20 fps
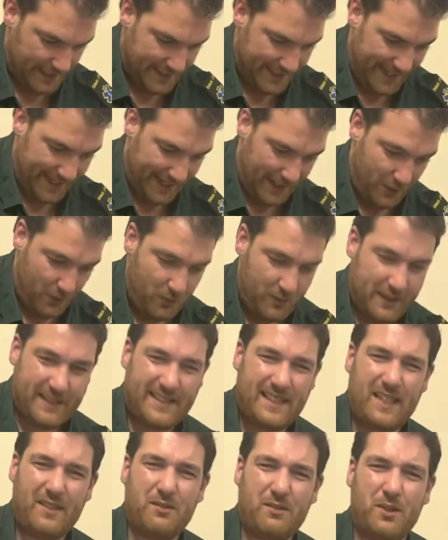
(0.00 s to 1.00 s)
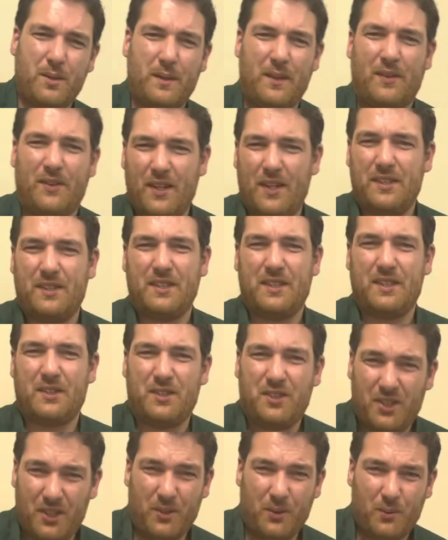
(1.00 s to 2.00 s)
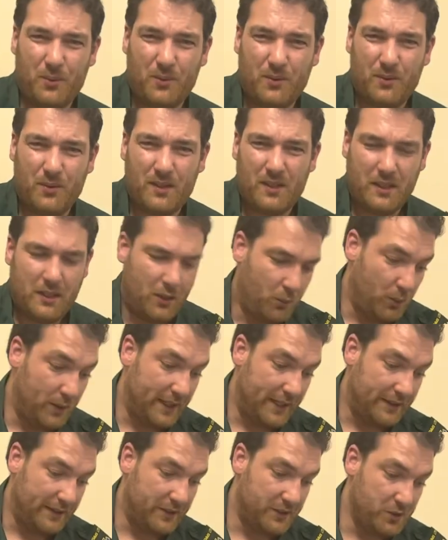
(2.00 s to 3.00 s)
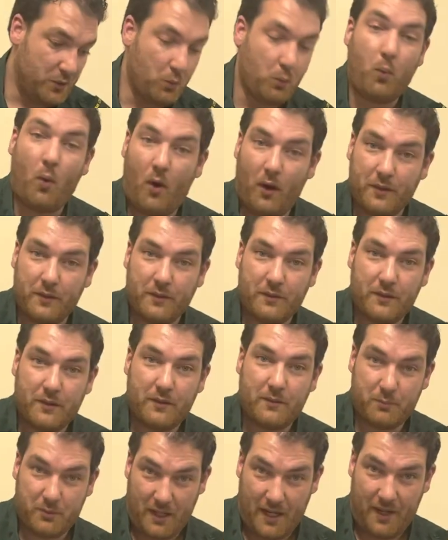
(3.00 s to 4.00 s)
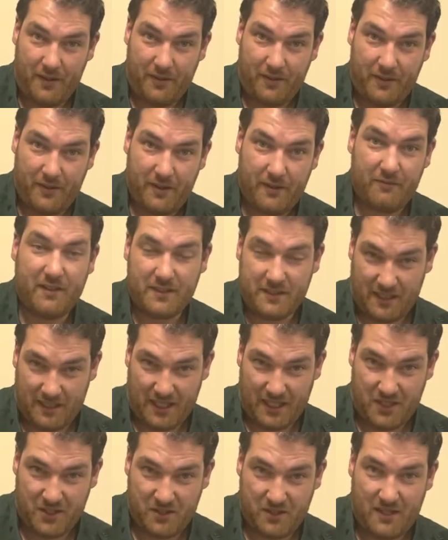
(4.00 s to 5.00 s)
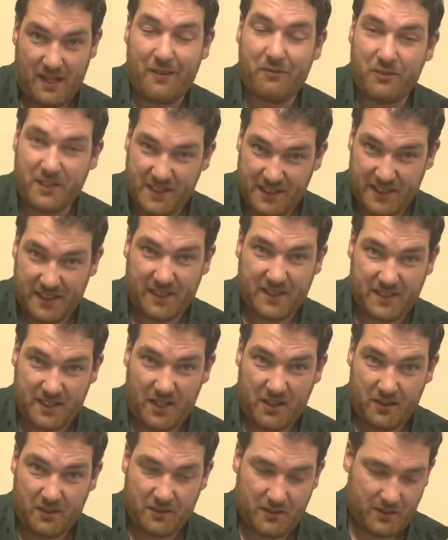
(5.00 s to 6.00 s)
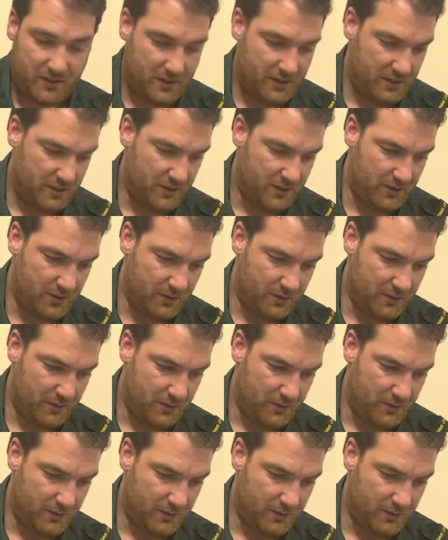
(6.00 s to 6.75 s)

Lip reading: now, instead of doing 30 to 2, we're now going to do 1 breath ventilation every 6 seconds. So